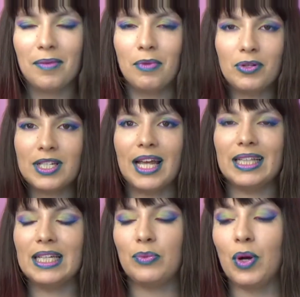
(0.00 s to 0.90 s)
Most
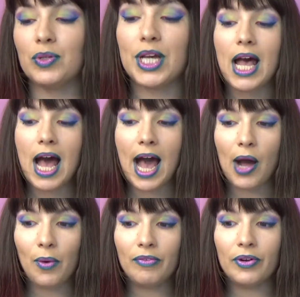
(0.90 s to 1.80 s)
likely it won't.
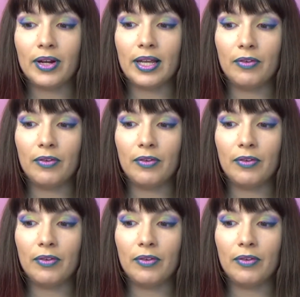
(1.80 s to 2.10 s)
However,